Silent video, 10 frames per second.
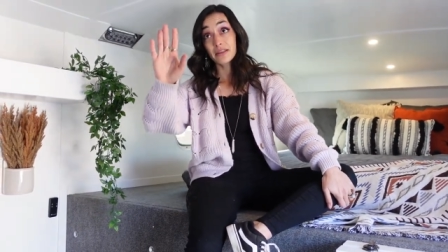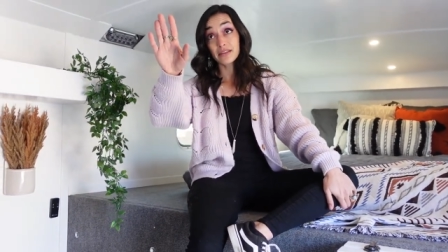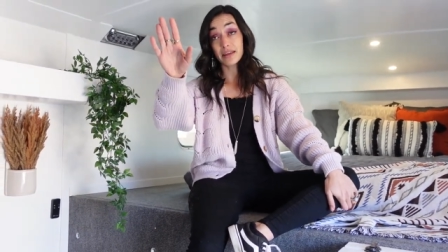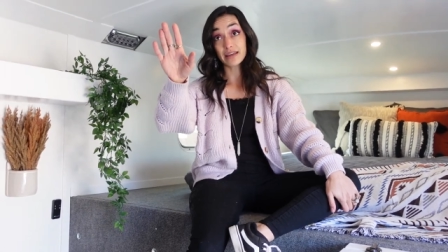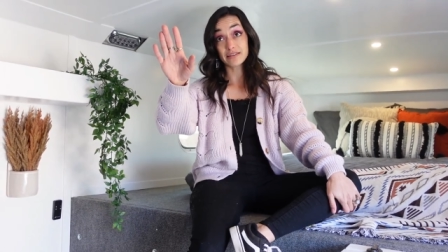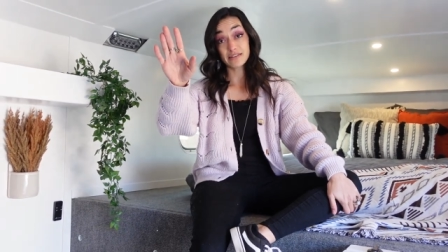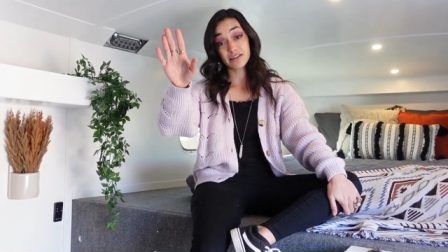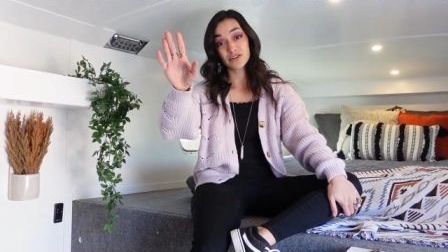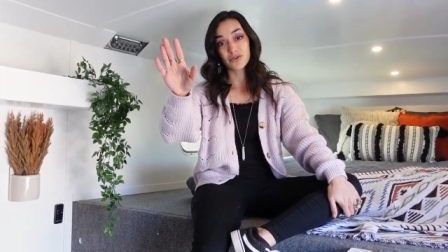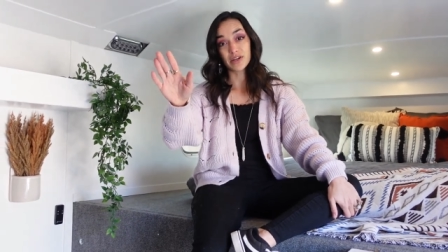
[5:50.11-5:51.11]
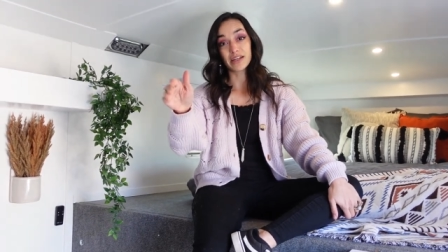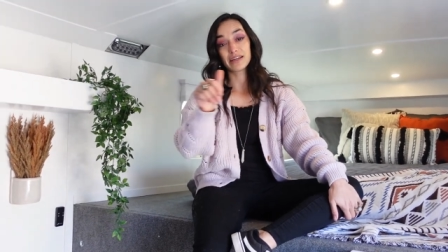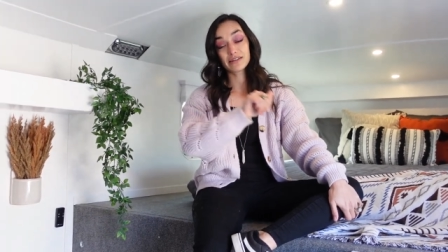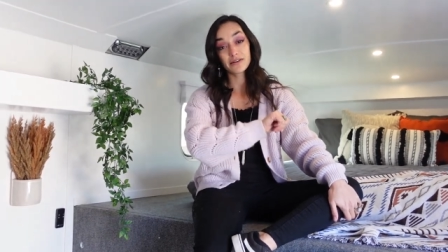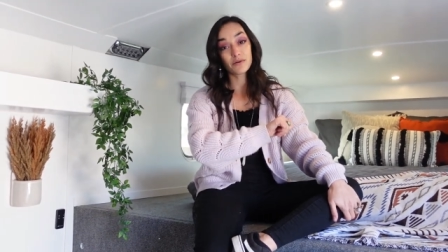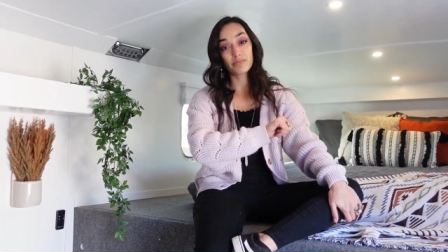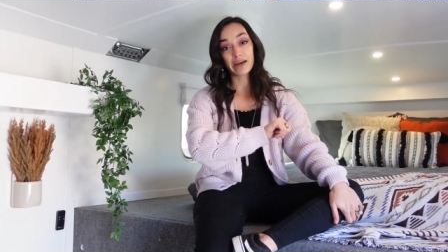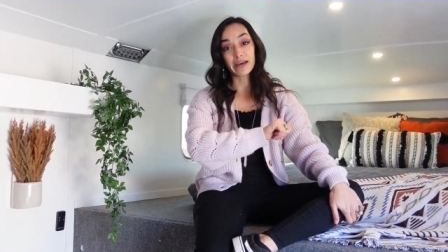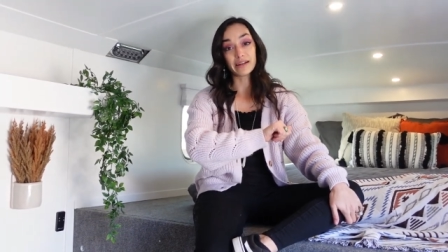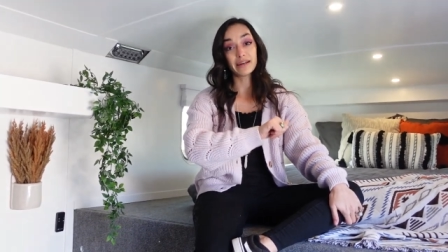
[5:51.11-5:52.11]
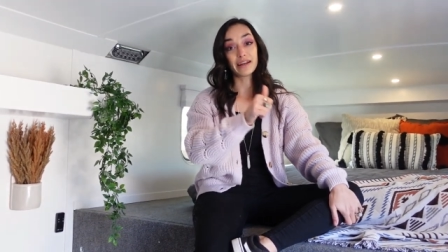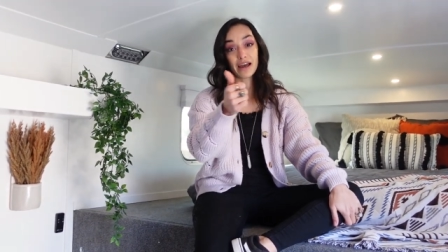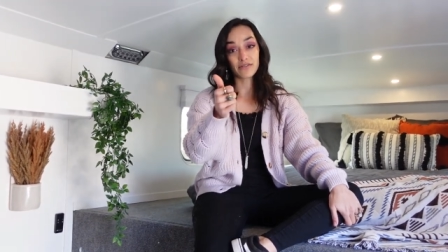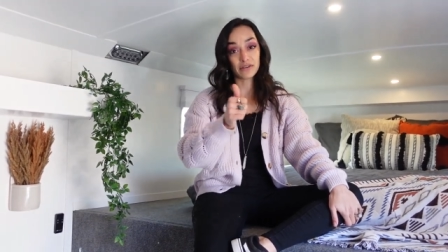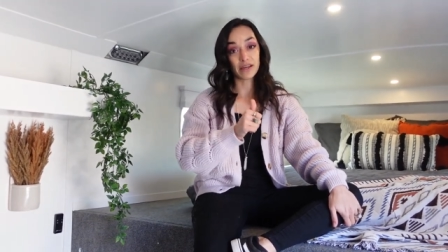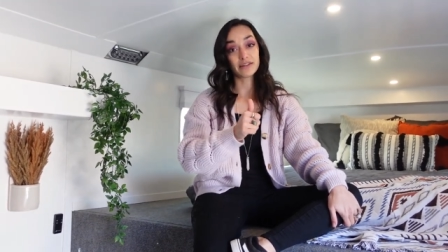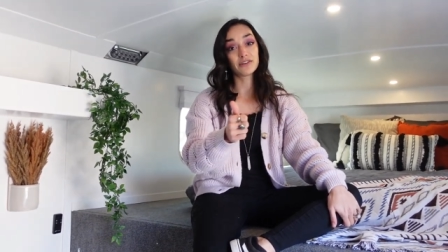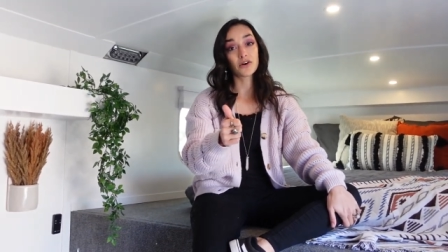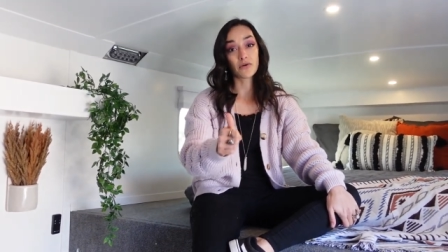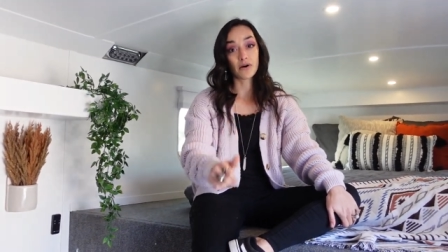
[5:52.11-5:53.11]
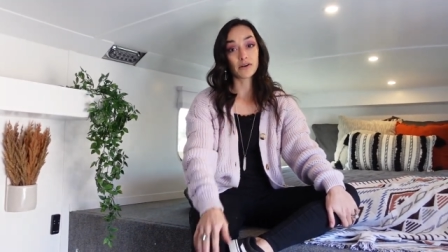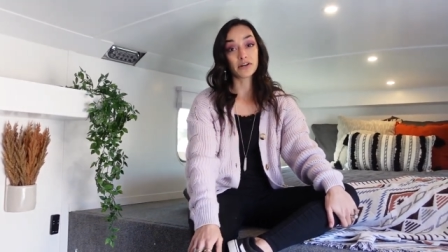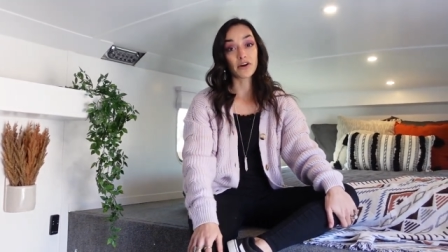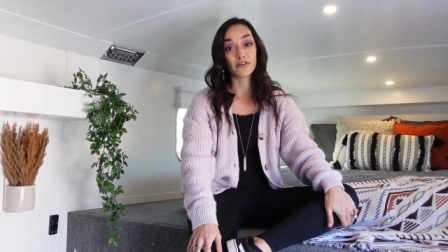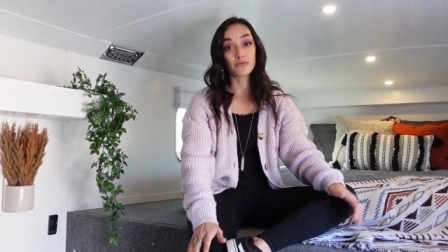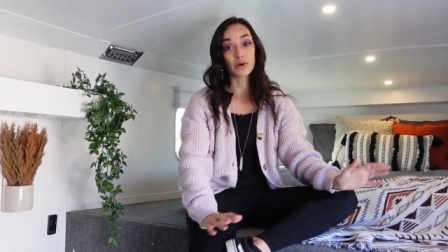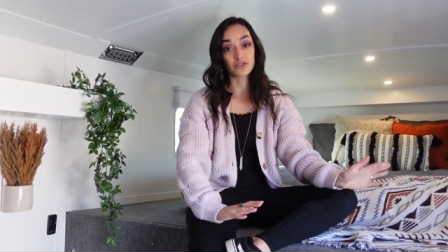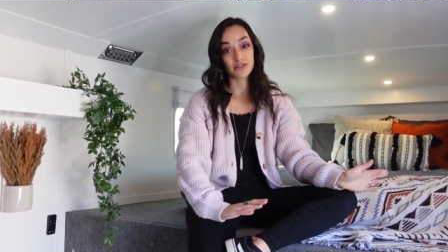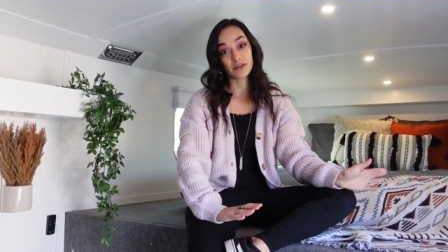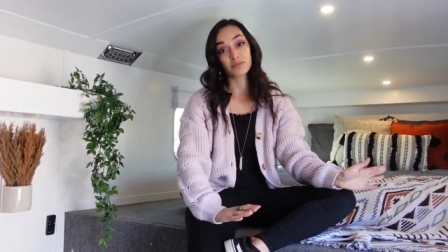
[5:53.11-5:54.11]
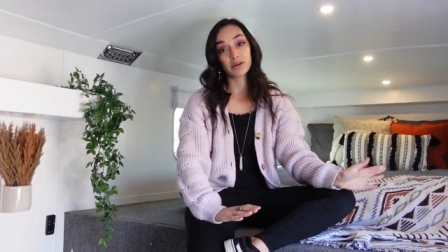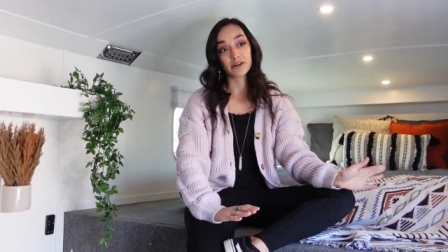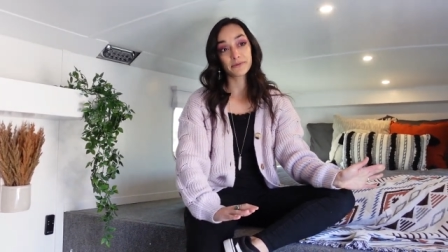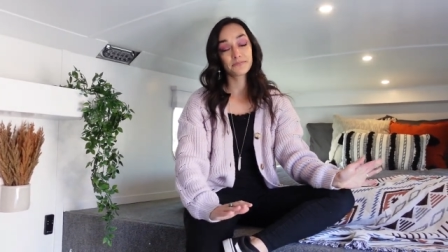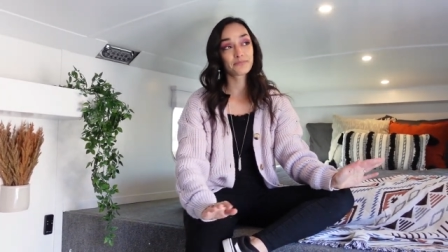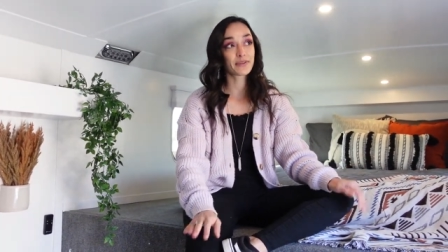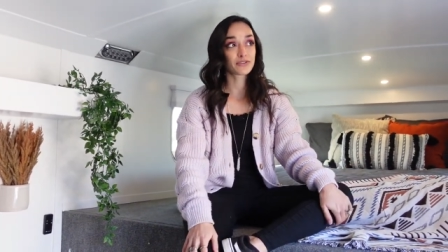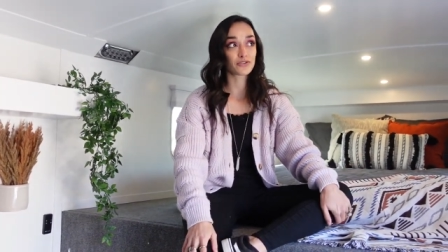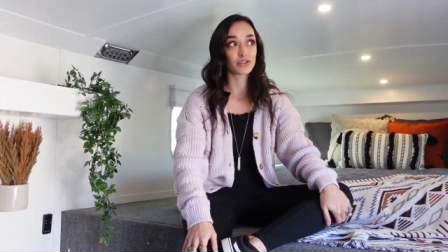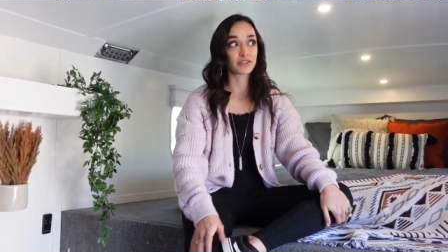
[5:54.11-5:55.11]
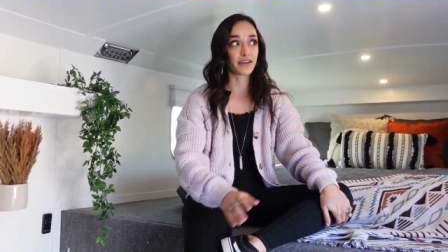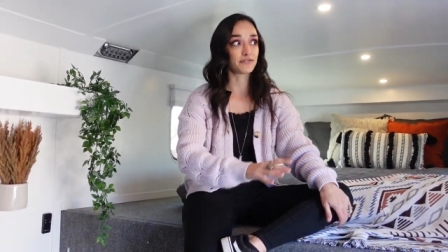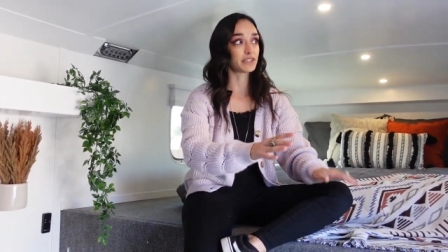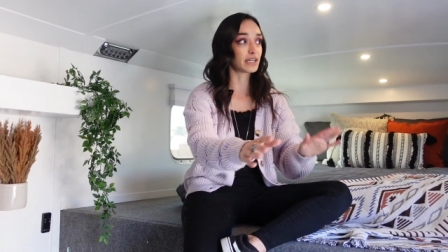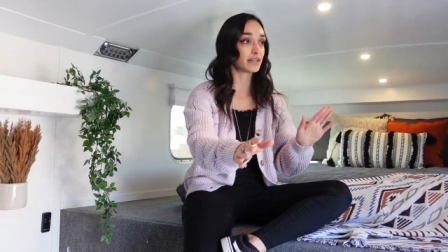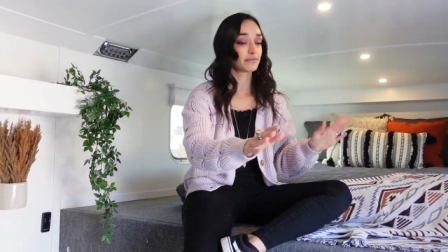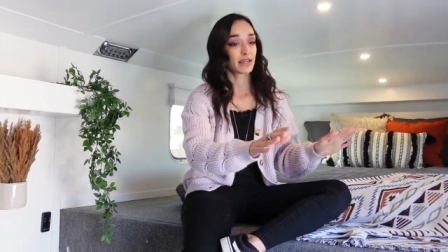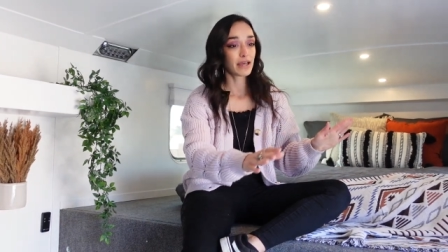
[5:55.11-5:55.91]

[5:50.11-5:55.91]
the A C unit into her bed and have a light to go on and off while she's up here, so she doesn't have to get